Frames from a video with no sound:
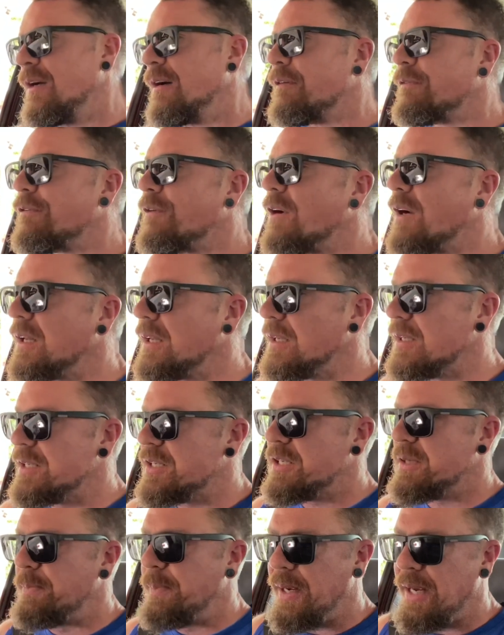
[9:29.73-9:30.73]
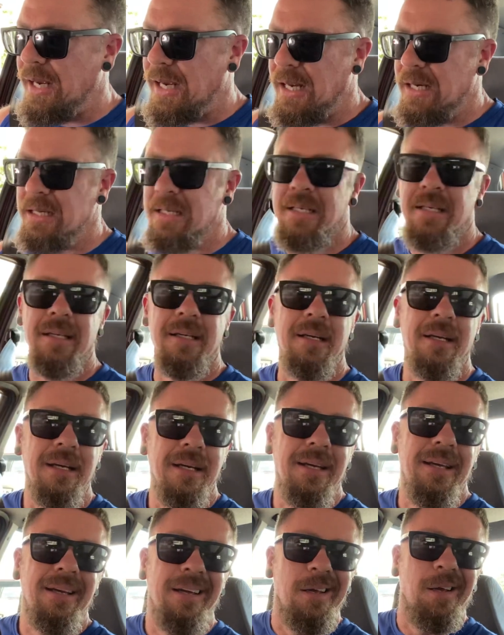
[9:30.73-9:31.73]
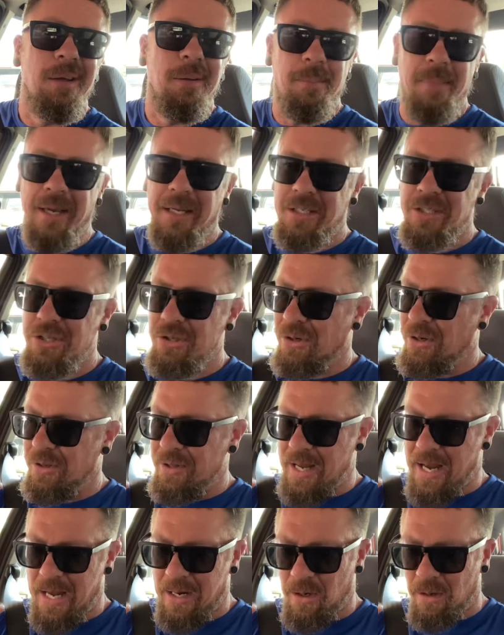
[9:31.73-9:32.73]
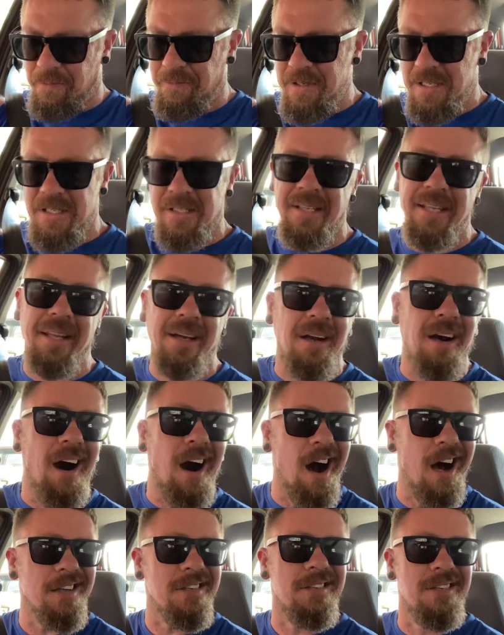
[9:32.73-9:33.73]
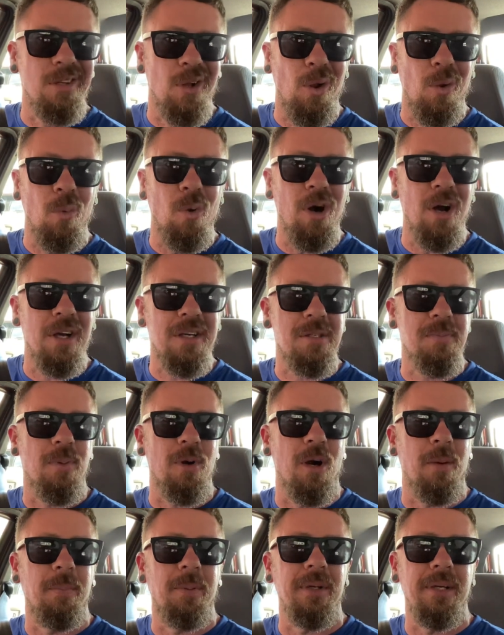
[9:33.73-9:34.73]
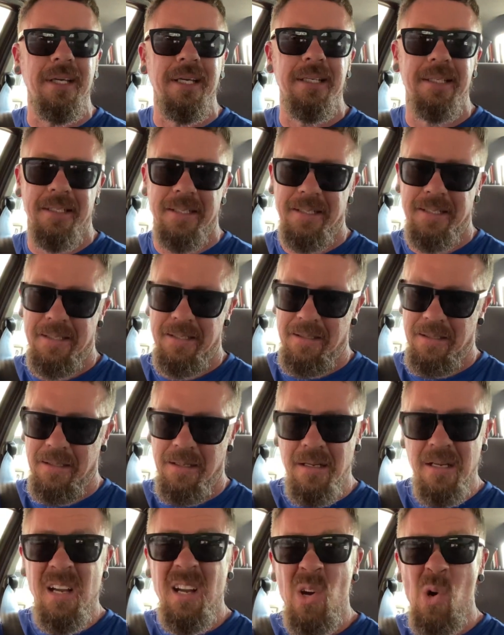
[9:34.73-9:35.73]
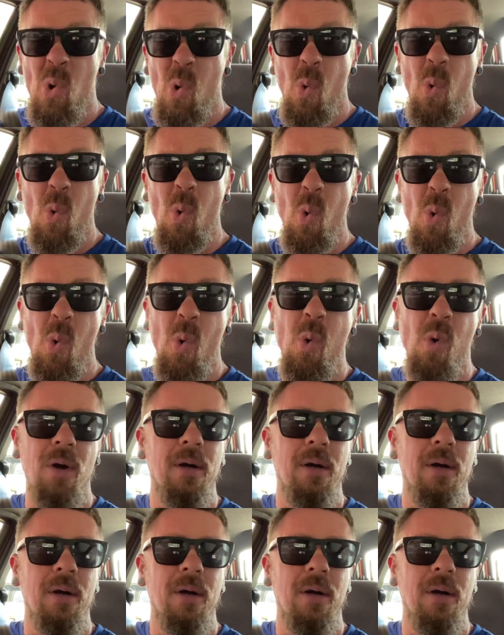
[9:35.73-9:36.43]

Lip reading: for a little spin. Make sure that obviously the car still works properly. Ooh.